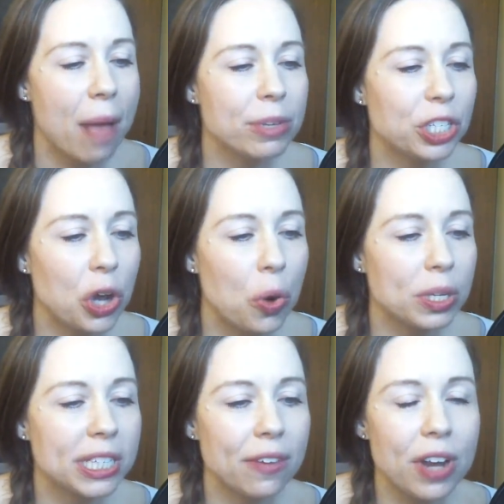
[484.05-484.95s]
So
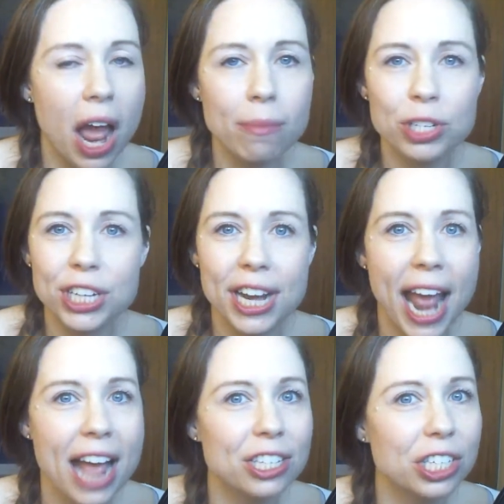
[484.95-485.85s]
Stephen, I'm just going to
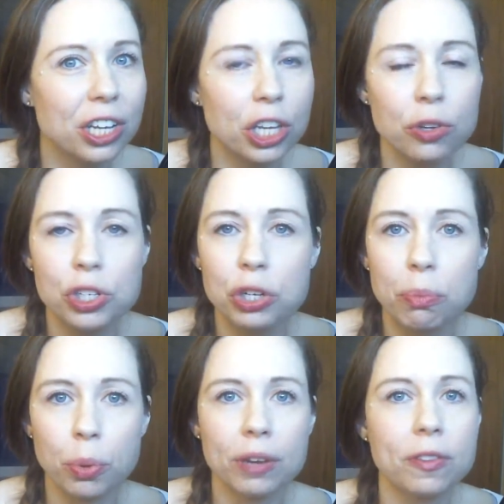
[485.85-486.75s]
ask you to
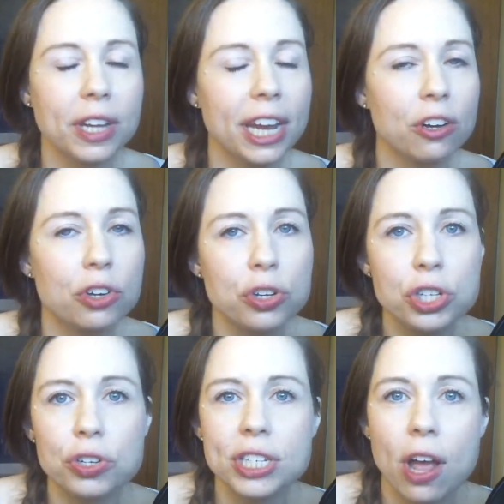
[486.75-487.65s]
briefly
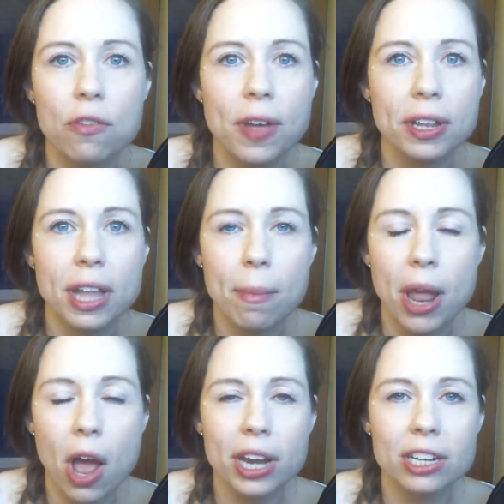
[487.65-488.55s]
introduce yourself and let my
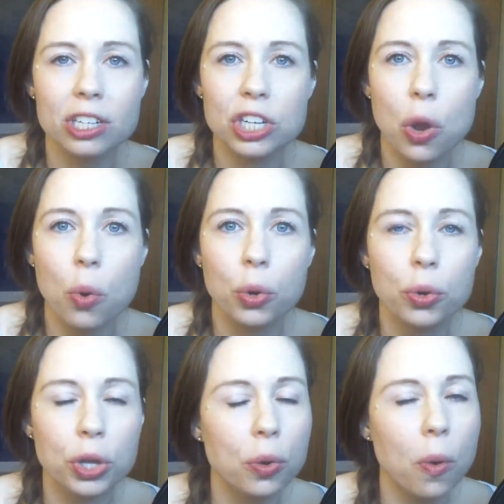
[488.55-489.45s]
audience know
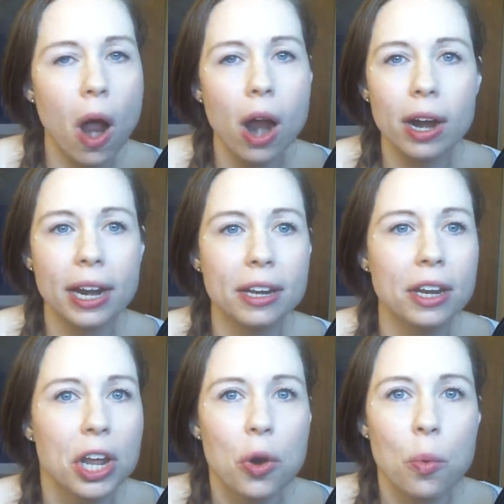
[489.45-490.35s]
who you are
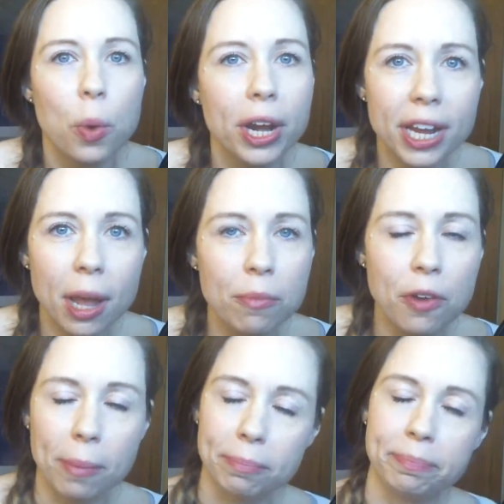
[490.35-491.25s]
and where you come from.